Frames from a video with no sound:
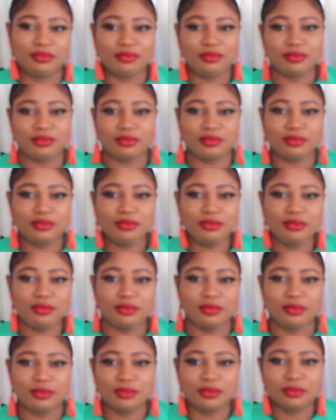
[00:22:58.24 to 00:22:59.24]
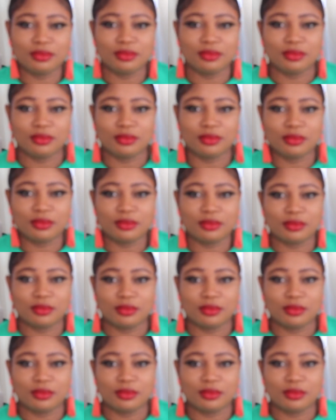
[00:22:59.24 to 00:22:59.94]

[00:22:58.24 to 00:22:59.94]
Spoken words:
(silence)